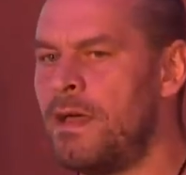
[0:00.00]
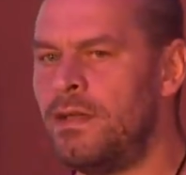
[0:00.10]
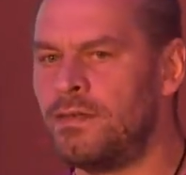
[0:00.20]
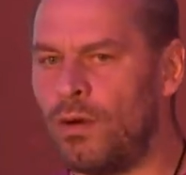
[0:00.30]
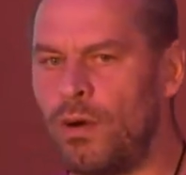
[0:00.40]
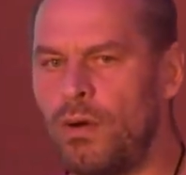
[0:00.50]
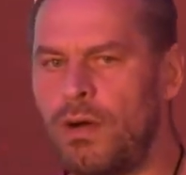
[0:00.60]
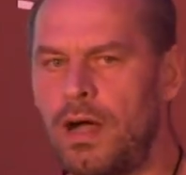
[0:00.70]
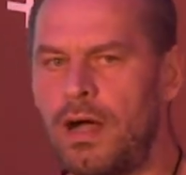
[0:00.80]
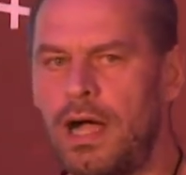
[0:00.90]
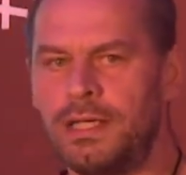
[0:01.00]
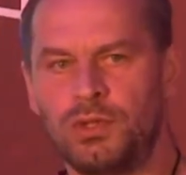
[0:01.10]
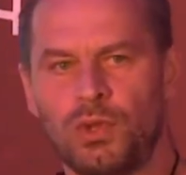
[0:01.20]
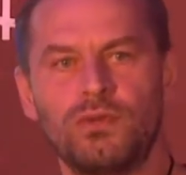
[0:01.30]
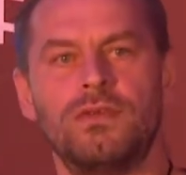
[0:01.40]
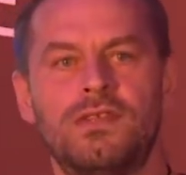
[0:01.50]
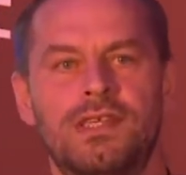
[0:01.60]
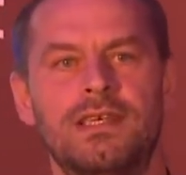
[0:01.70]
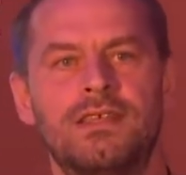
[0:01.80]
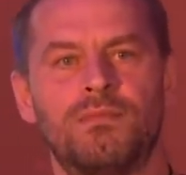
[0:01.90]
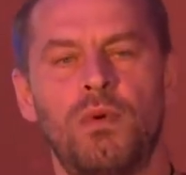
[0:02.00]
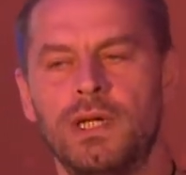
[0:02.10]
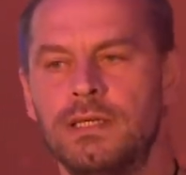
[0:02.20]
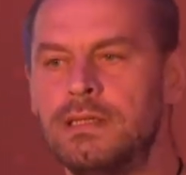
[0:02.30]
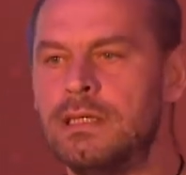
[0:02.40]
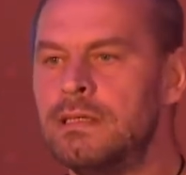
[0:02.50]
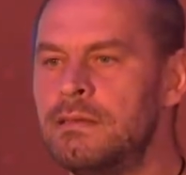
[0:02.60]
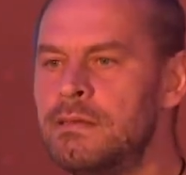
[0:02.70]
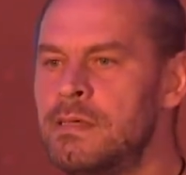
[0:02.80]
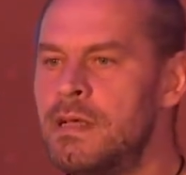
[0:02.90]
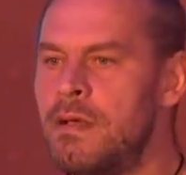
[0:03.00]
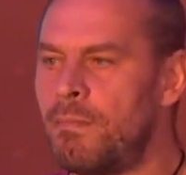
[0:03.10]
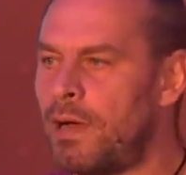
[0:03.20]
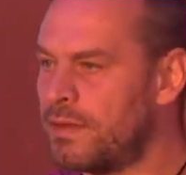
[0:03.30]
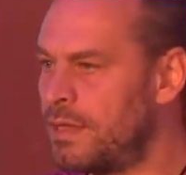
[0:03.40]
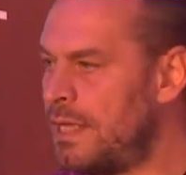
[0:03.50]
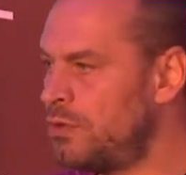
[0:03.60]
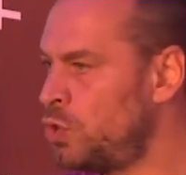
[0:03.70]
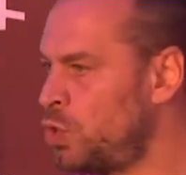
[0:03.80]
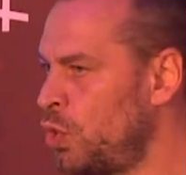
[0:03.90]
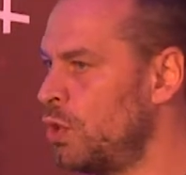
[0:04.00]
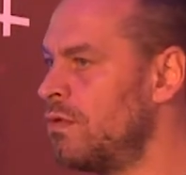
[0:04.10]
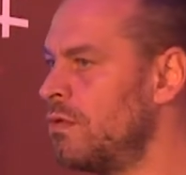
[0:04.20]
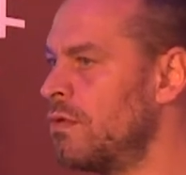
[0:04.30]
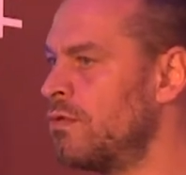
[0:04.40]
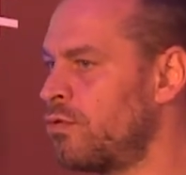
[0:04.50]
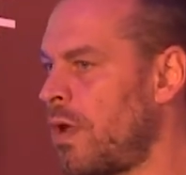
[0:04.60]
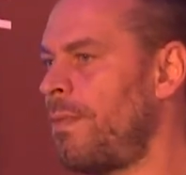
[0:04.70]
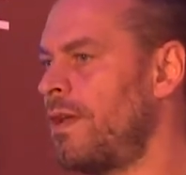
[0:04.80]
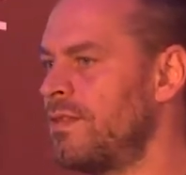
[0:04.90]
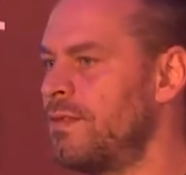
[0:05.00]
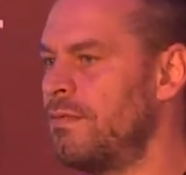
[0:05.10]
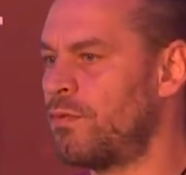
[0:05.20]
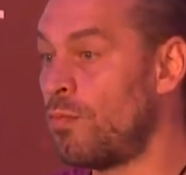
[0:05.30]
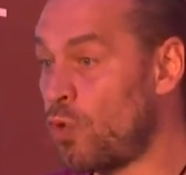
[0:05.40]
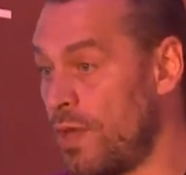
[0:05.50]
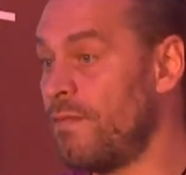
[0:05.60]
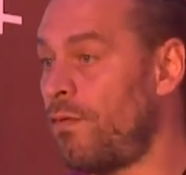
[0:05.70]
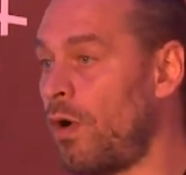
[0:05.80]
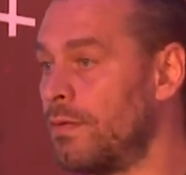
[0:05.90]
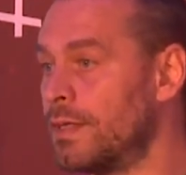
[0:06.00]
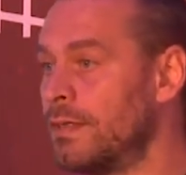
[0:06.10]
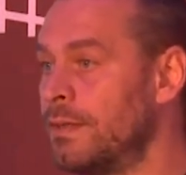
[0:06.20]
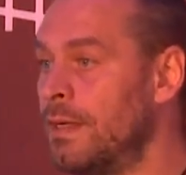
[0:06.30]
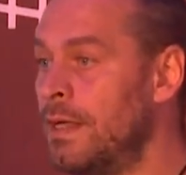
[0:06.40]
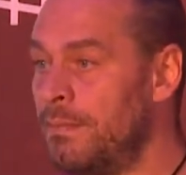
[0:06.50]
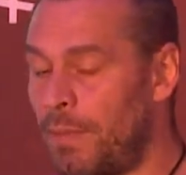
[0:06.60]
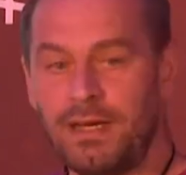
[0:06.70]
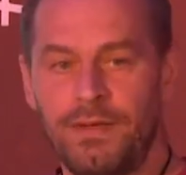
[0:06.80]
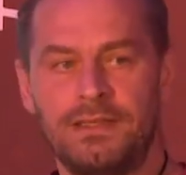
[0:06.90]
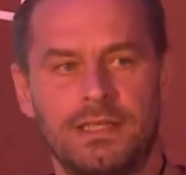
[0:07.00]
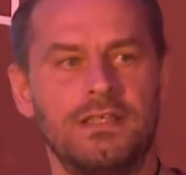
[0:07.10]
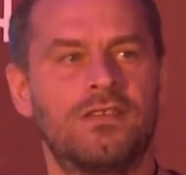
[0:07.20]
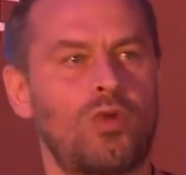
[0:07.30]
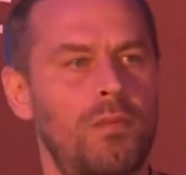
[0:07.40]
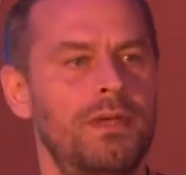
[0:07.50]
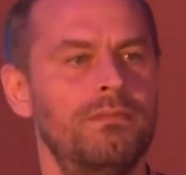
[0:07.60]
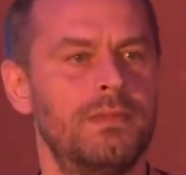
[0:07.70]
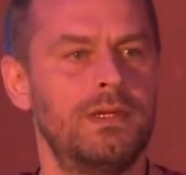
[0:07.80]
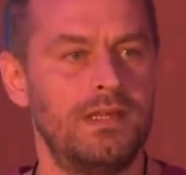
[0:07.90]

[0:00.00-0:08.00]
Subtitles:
So I totally see his point, but that shouldn't stop us from going forward. By the way, it didn't stop him.